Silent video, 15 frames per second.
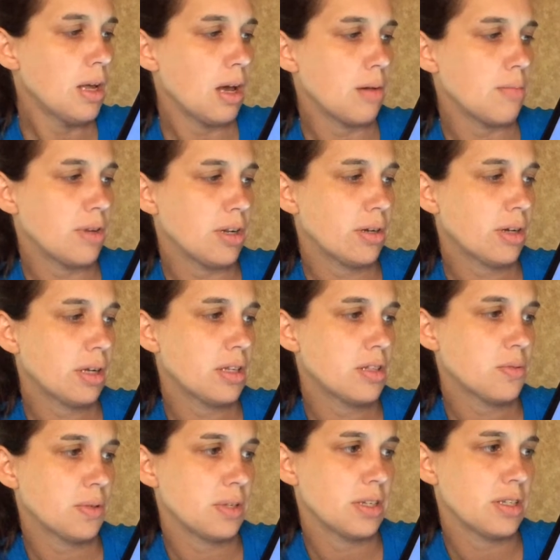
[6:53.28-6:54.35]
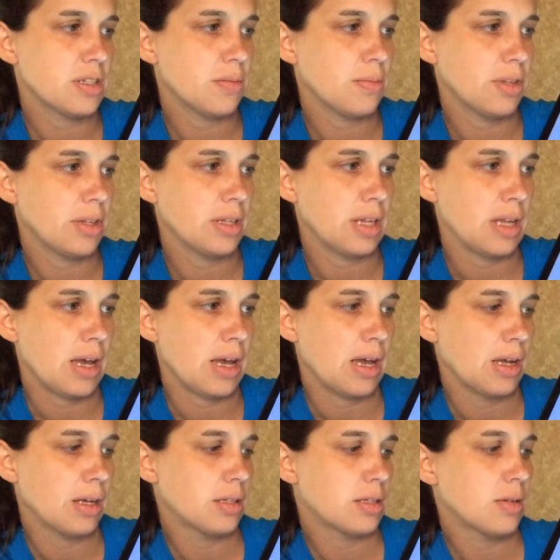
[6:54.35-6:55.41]
Americans with Disability
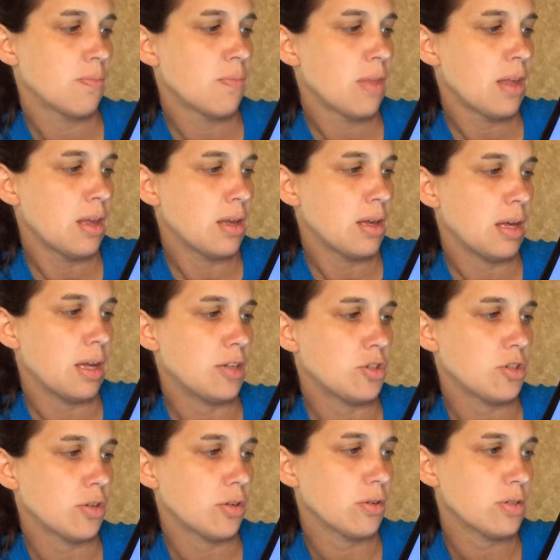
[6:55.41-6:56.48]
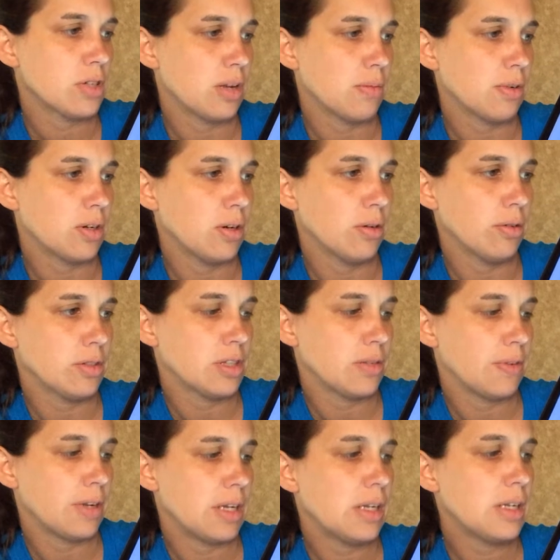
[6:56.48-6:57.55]
Act ensures that regardless
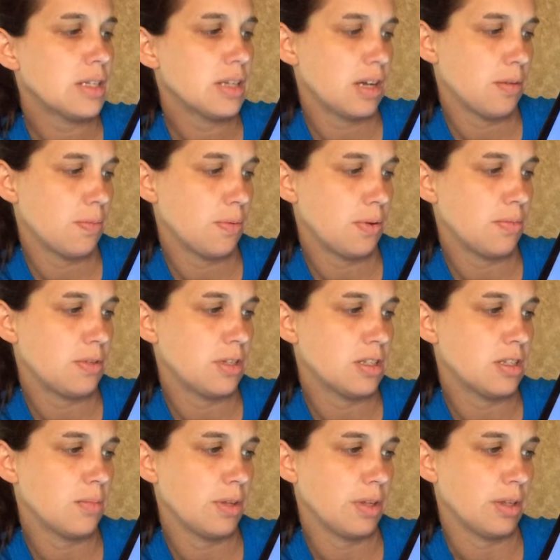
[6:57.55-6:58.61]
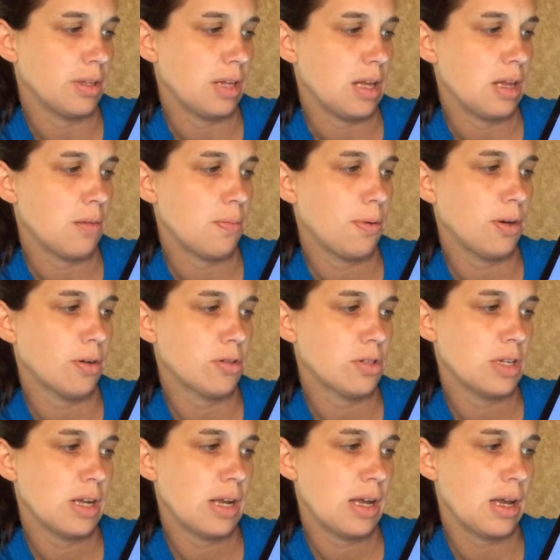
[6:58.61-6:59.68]
of any type of disability a
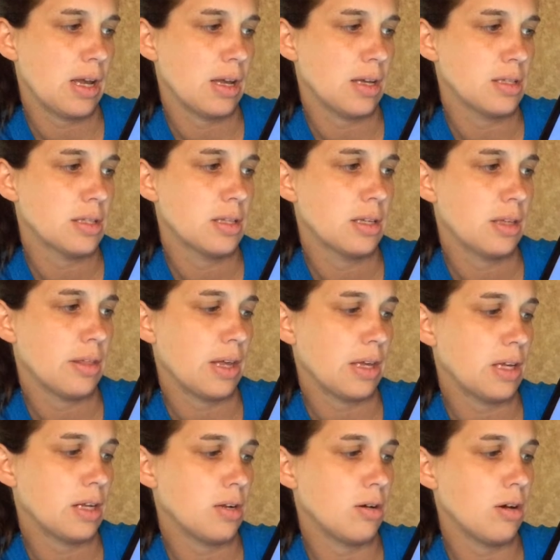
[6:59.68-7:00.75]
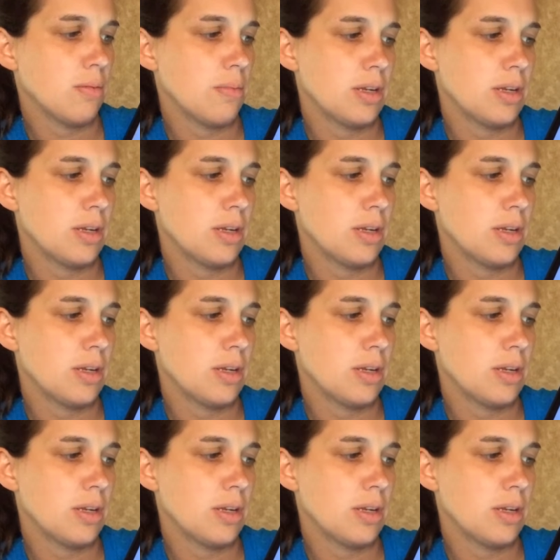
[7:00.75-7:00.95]
person has, they cannot